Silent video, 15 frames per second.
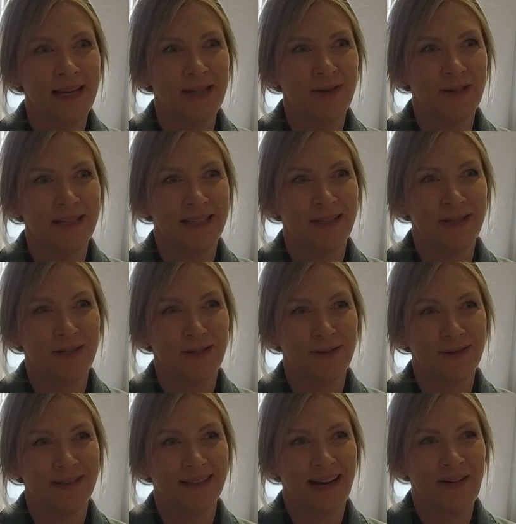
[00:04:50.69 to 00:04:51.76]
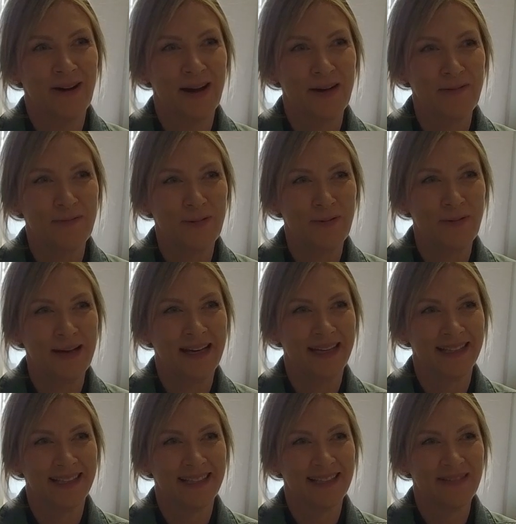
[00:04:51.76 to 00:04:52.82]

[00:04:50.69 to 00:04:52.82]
interested to do it. I reckon it would be wicked.